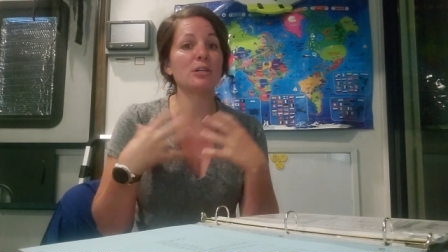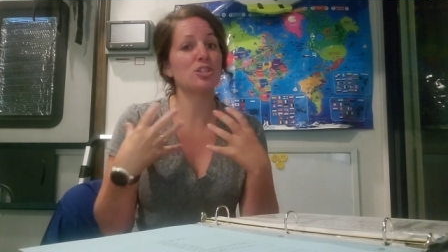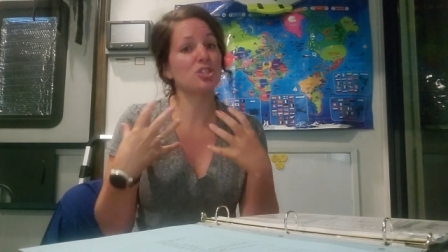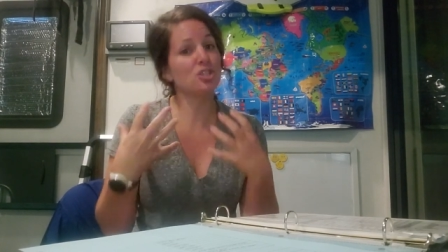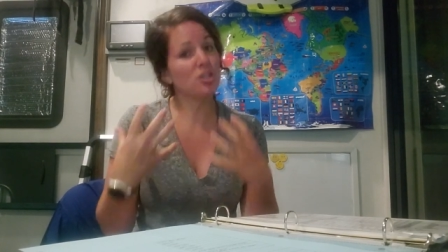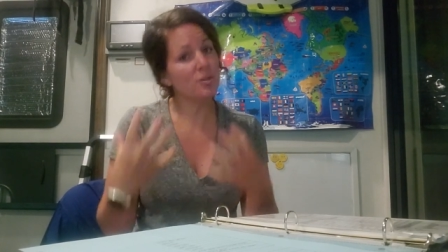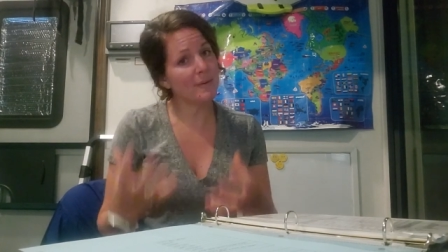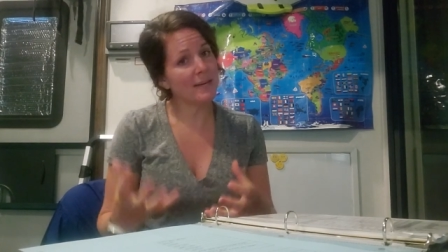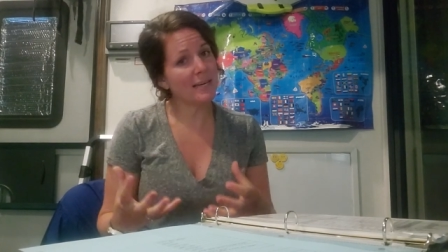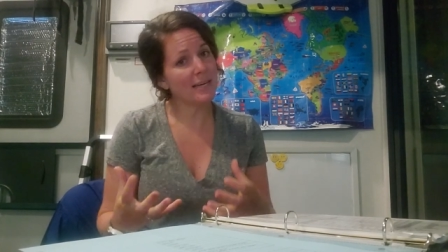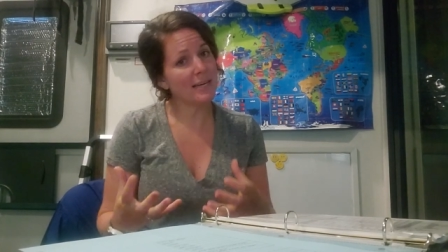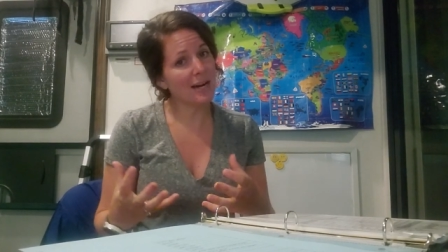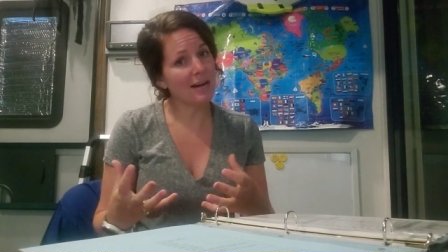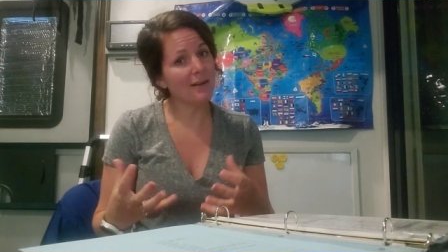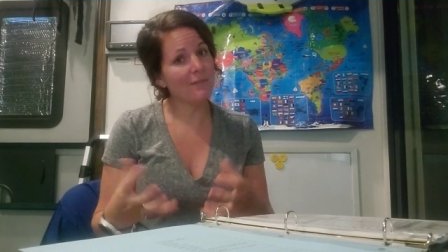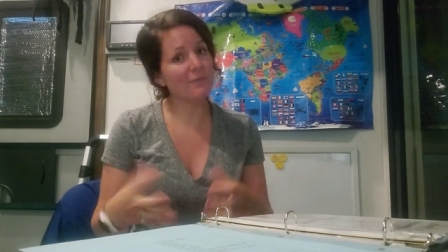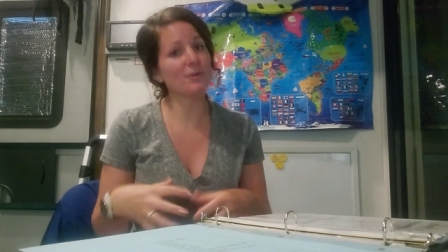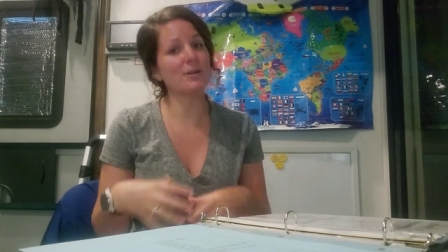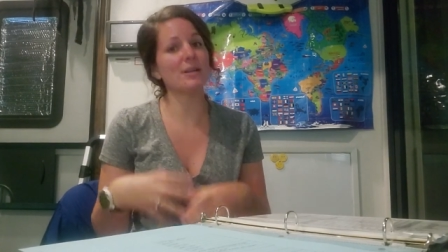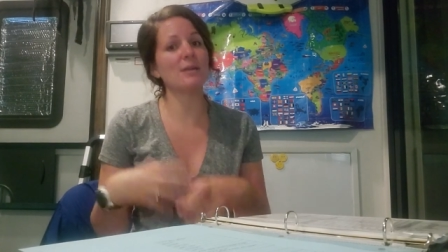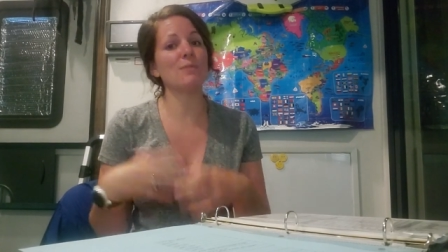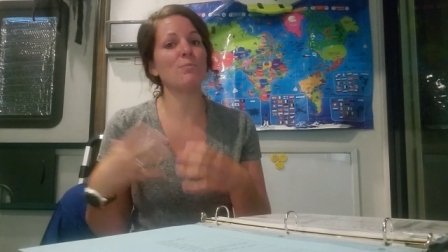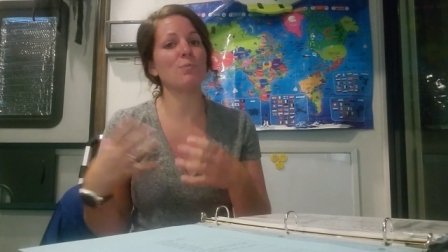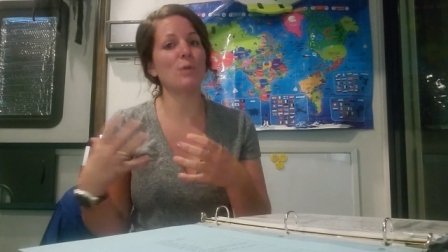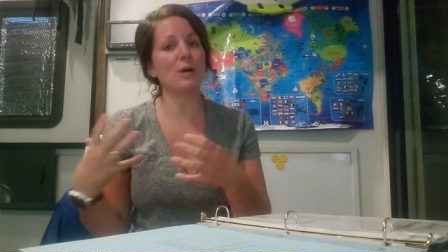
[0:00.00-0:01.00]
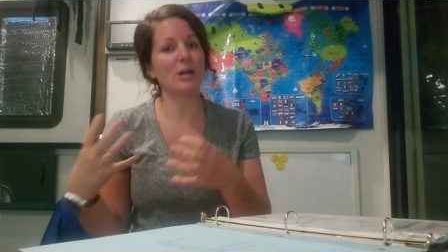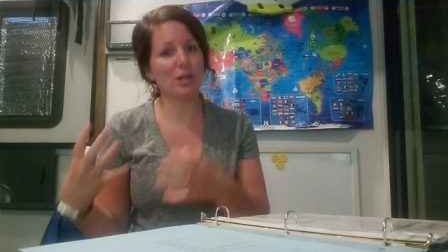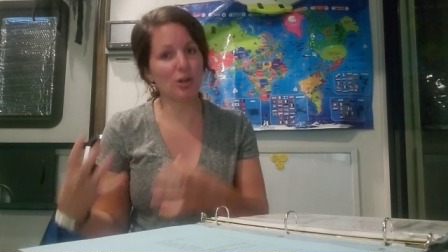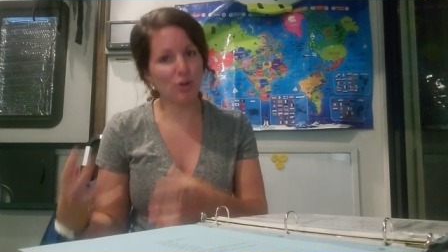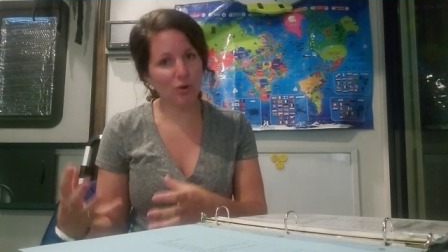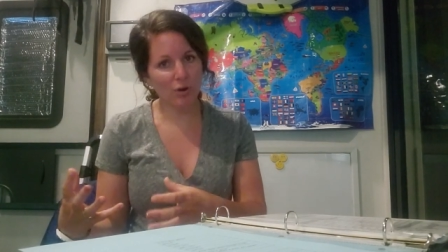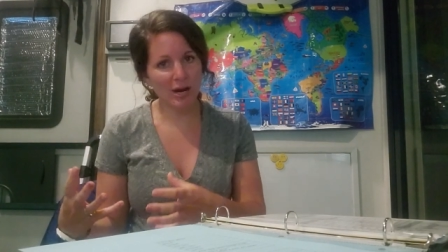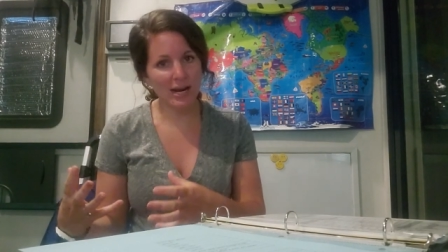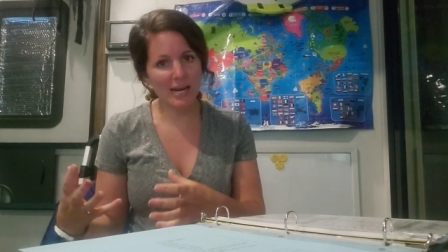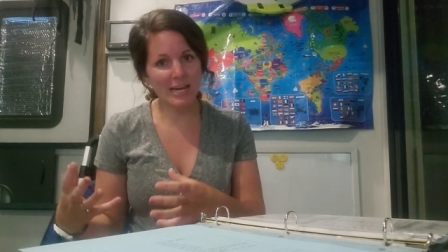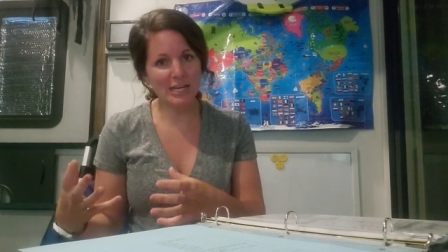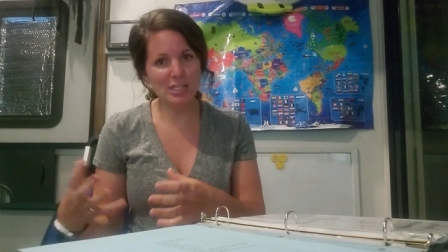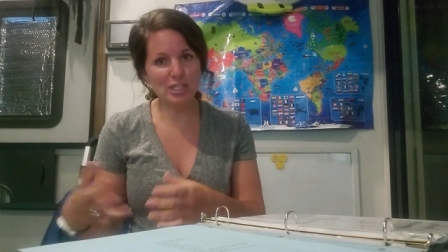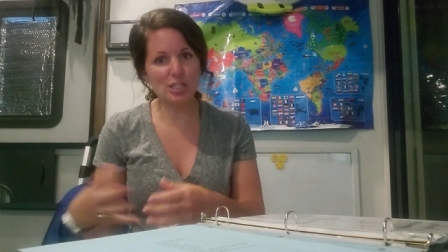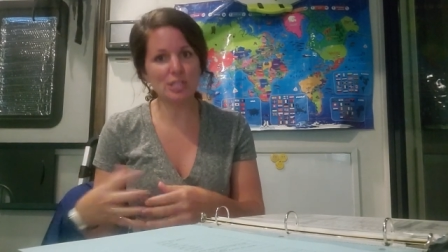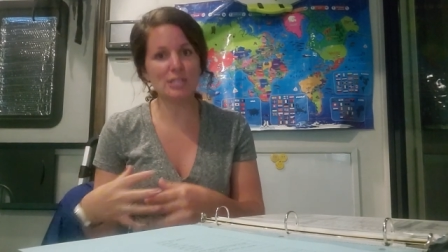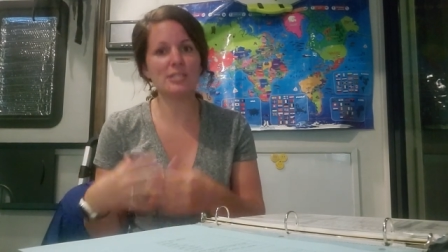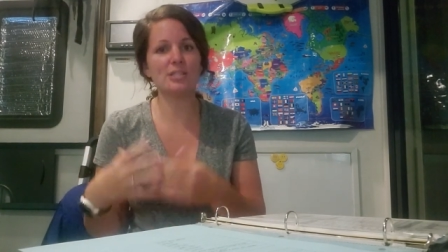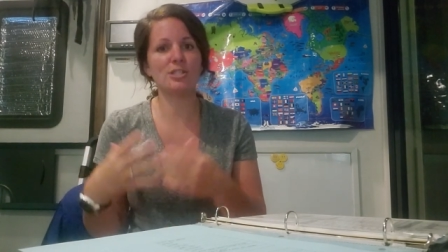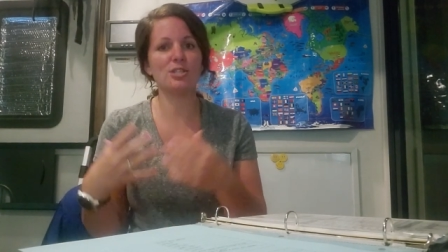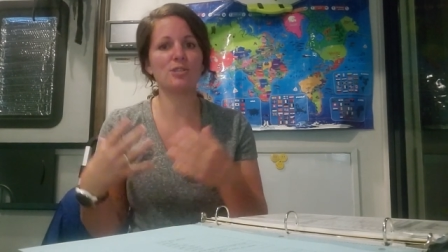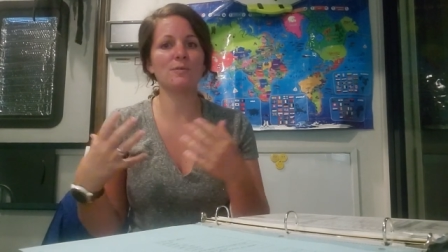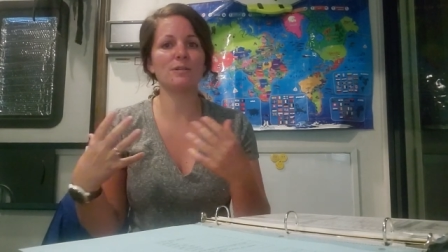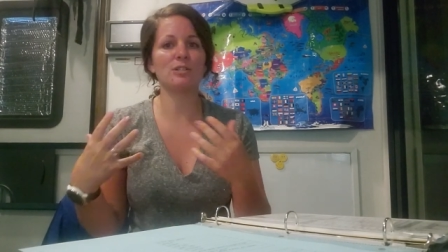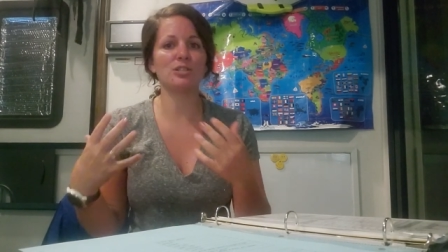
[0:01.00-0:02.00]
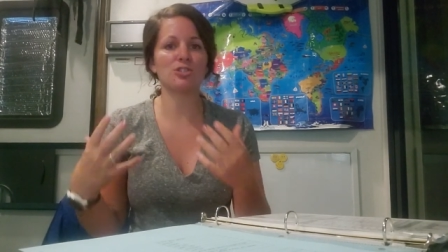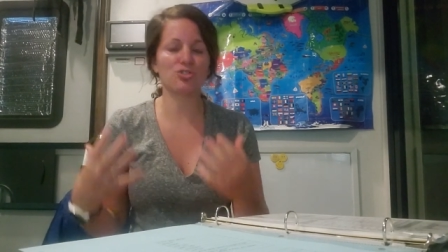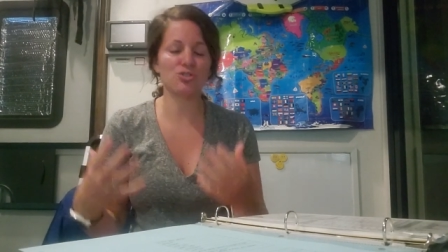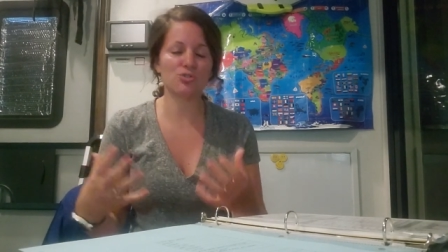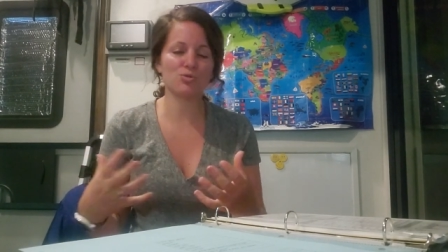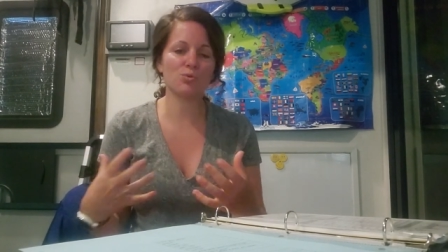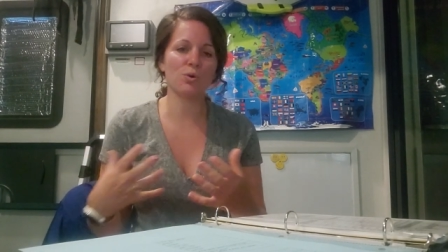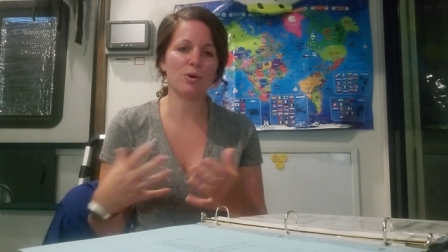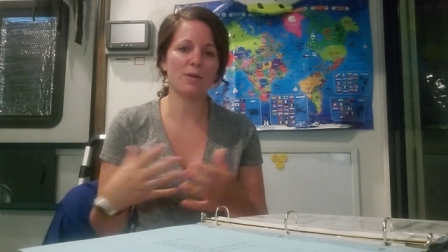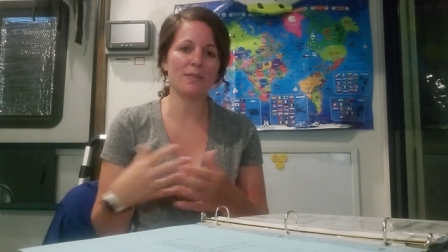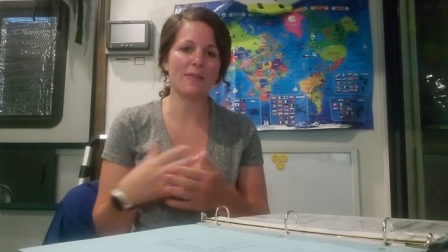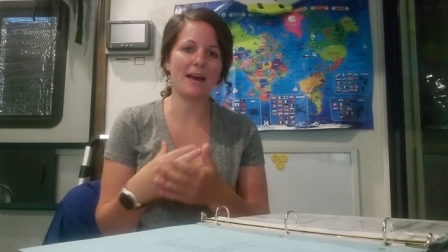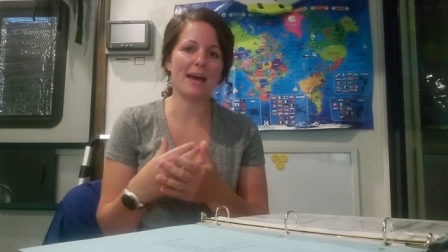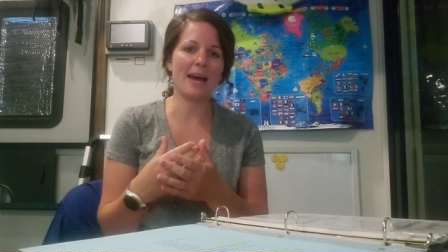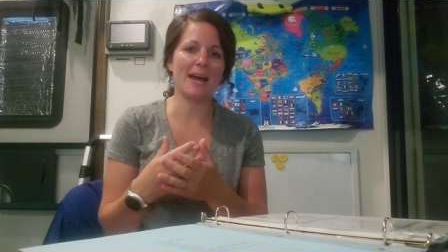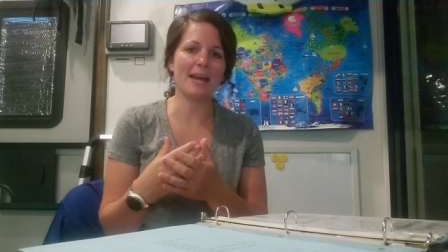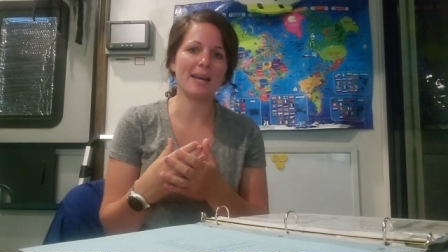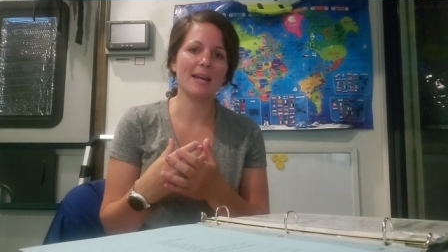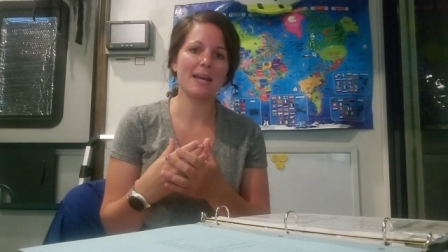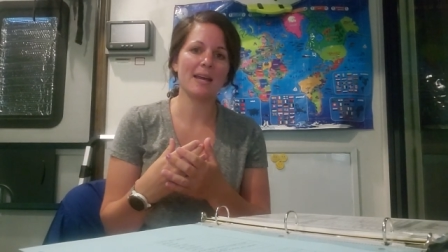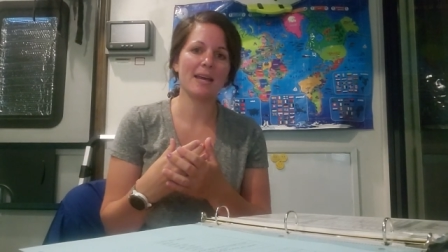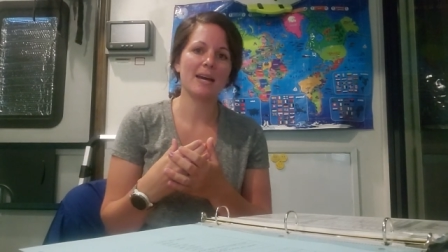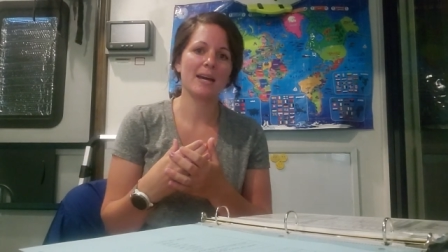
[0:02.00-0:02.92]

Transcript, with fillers: should be covered in what grade, just to ensure that